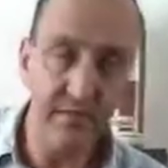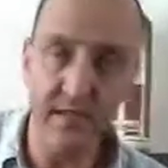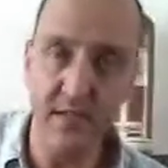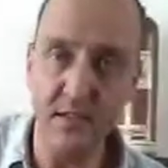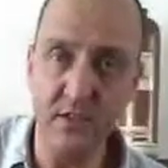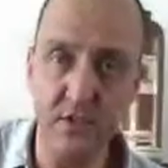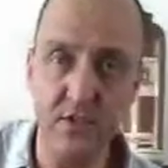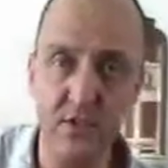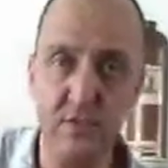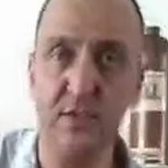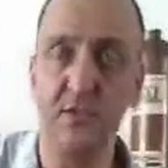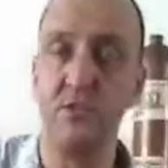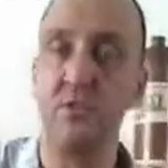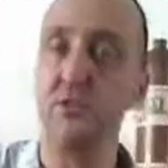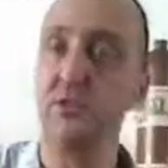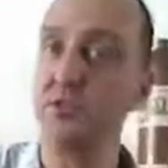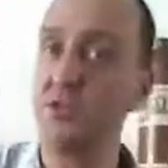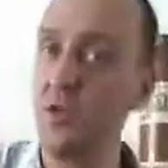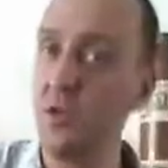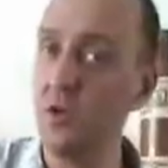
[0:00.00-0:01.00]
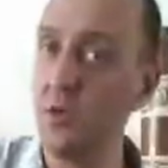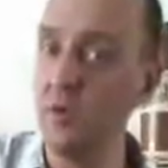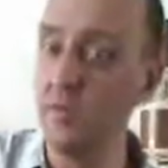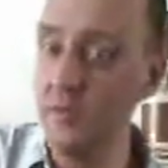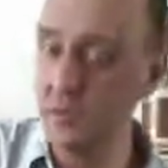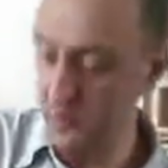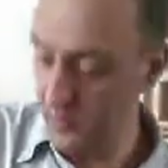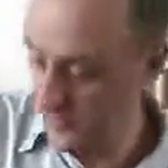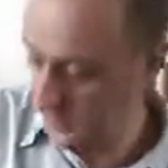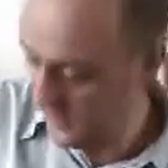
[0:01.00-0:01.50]
had to switch to a solo in
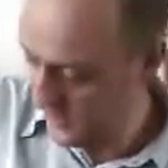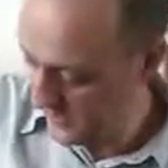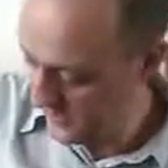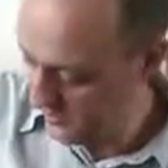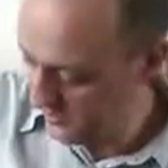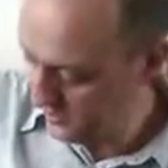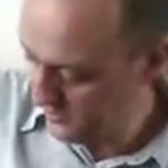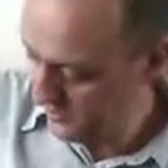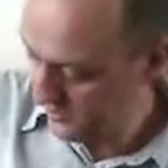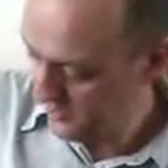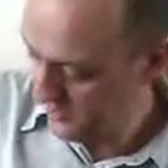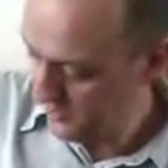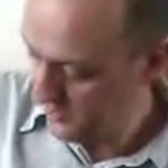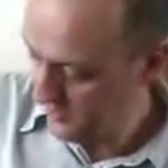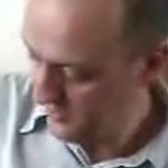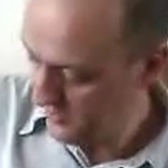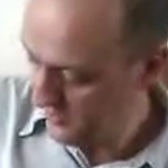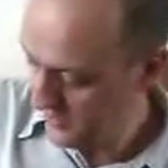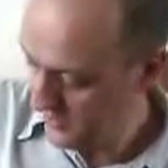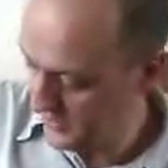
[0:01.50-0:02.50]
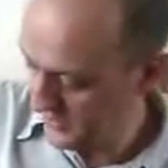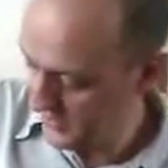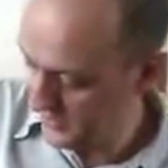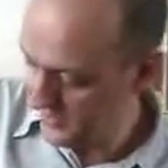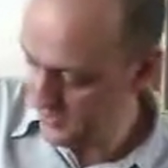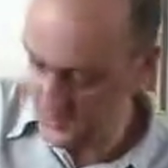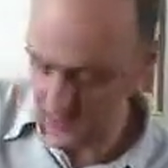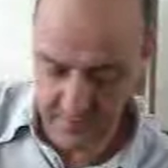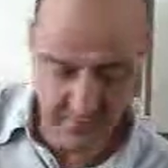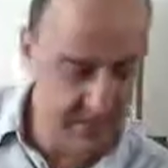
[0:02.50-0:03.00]
between, I could dial
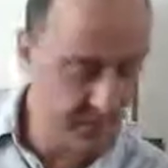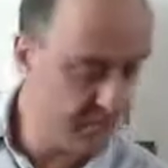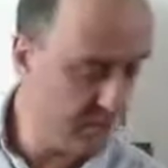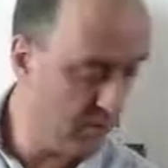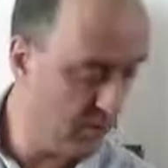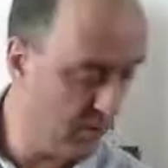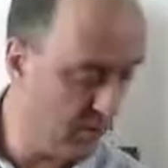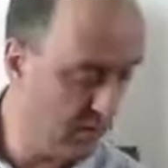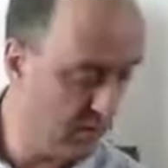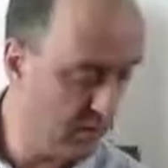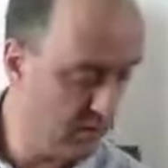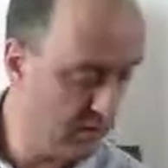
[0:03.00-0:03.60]
in a bit more